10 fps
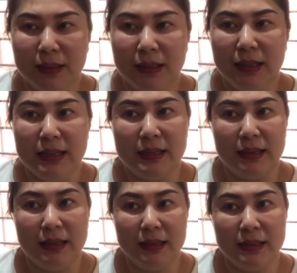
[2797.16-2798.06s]
It's
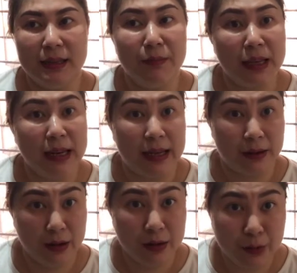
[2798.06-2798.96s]
something like
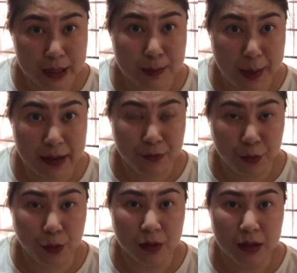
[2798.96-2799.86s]

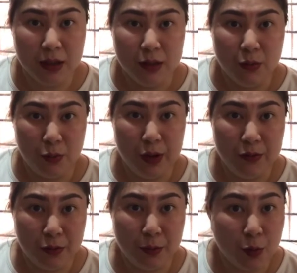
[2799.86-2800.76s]
respectful
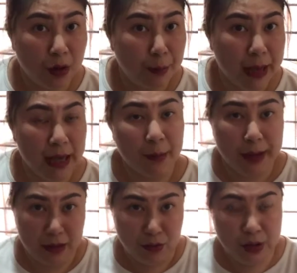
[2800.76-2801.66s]
if you put on makeup
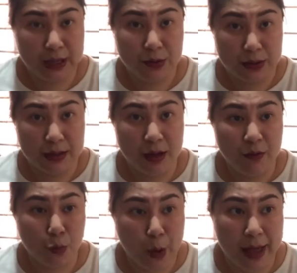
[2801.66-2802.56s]
and dress yourself
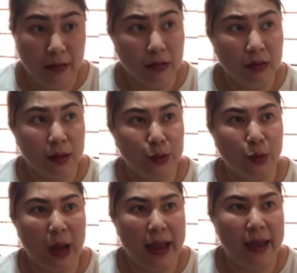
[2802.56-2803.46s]
well.
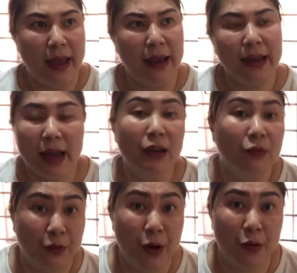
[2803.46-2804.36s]
So I
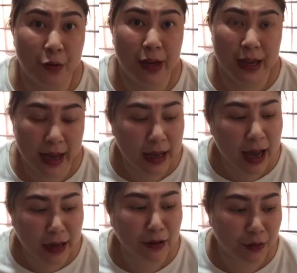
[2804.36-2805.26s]

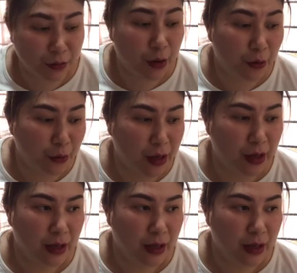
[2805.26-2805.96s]
kind of agree.